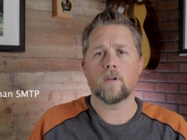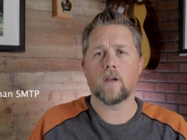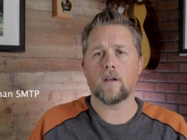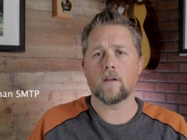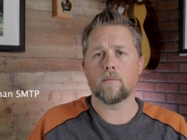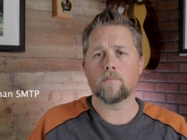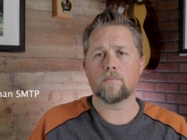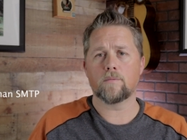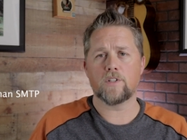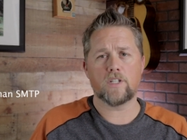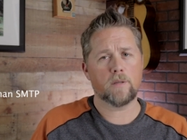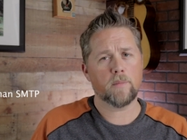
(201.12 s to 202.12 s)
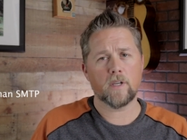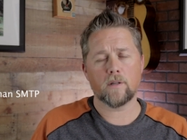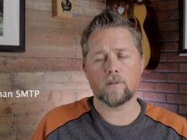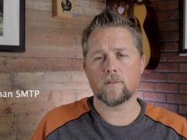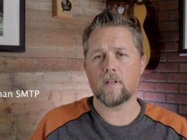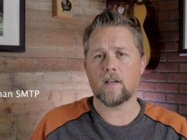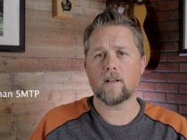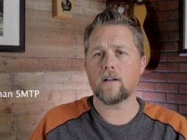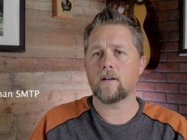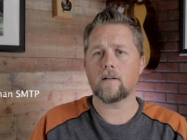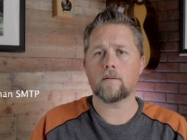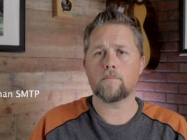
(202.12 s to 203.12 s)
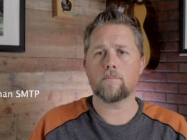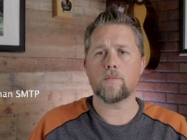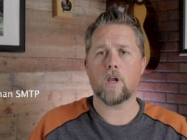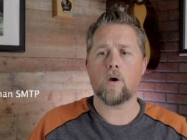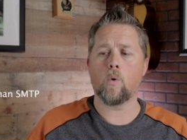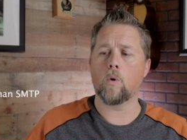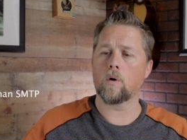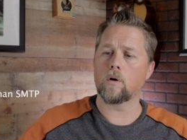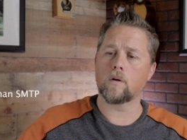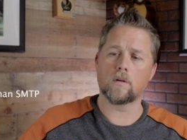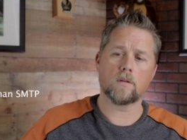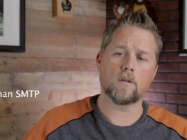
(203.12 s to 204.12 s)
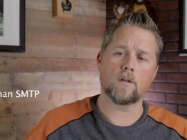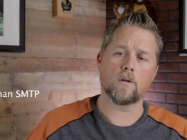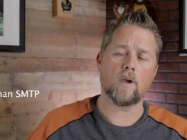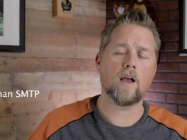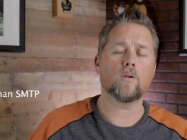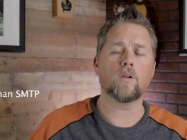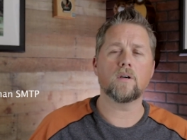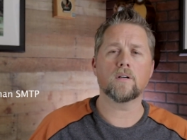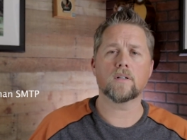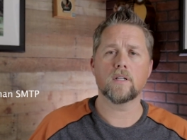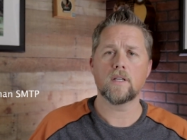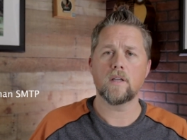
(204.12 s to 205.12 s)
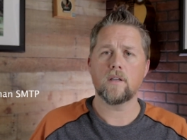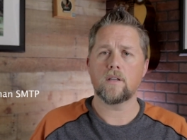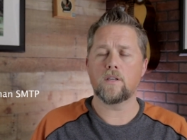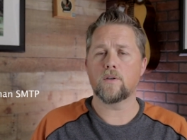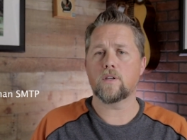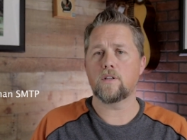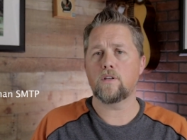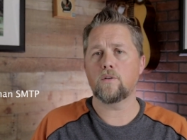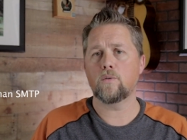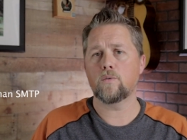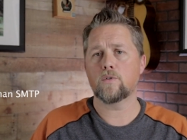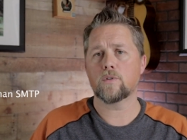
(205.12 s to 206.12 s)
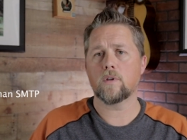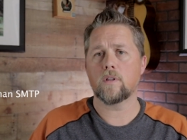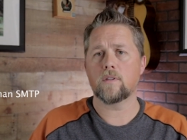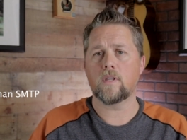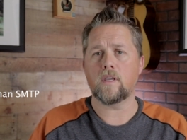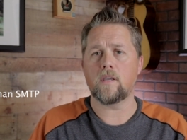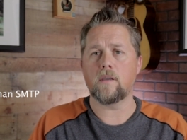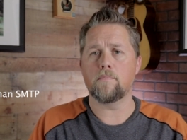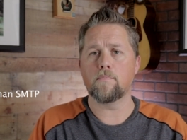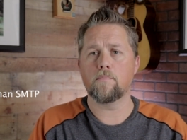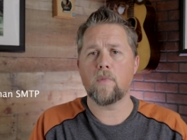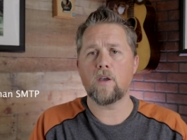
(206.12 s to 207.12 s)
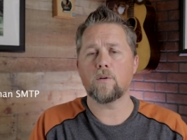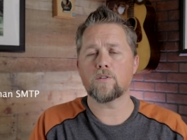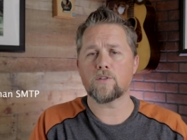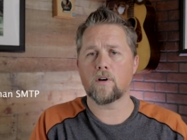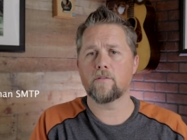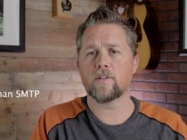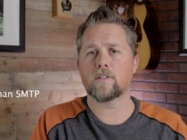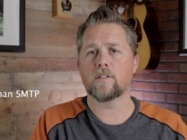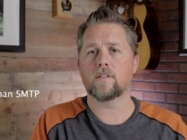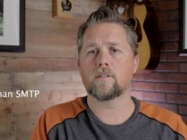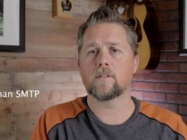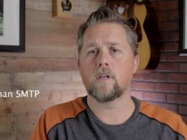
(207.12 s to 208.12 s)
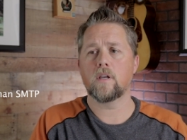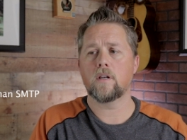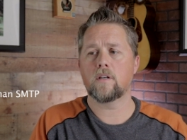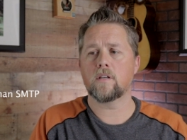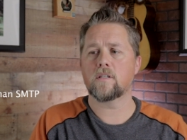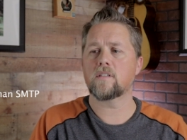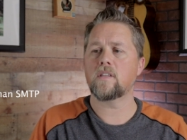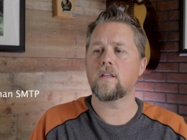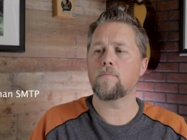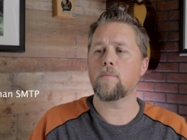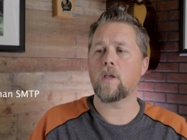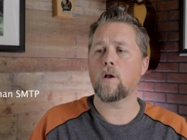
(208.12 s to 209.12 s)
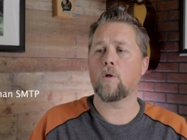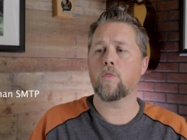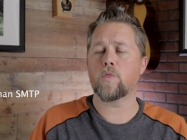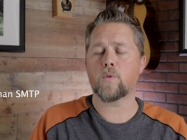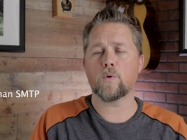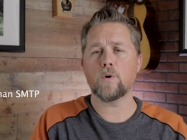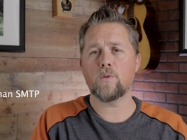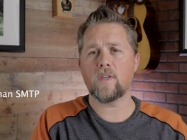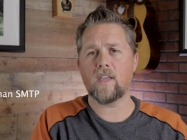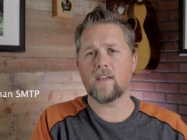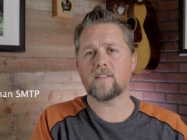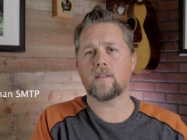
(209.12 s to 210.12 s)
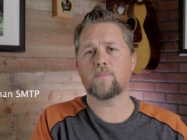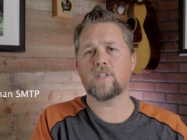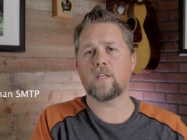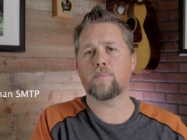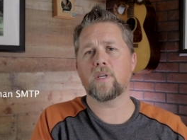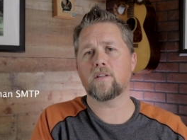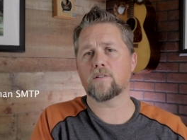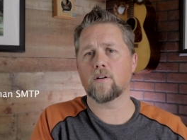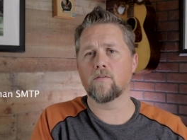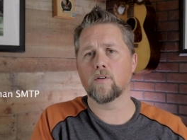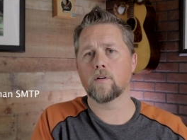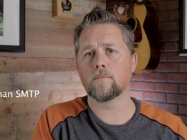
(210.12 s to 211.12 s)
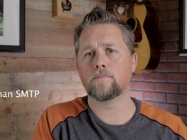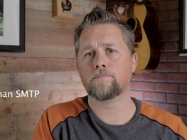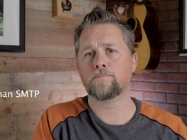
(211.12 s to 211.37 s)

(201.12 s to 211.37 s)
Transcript: um, Gmail.com, or you know Outlook you can use the mail services to send mail through the SMTP server.